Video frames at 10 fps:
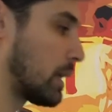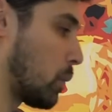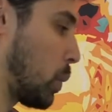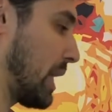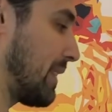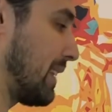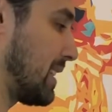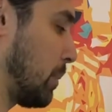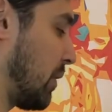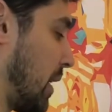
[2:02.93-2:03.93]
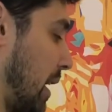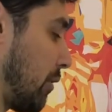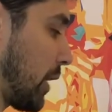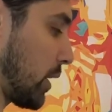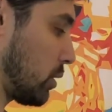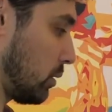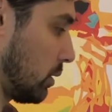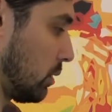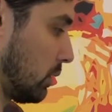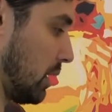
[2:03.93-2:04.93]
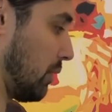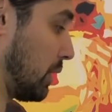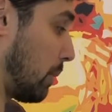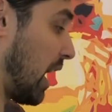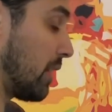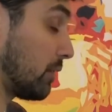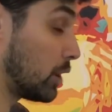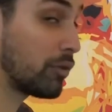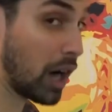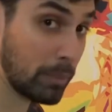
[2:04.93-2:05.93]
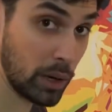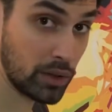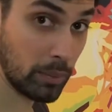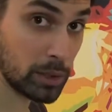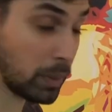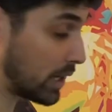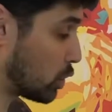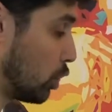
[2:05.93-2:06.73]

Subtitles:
we can then simplify that fraction. If we divide both numbers by 2,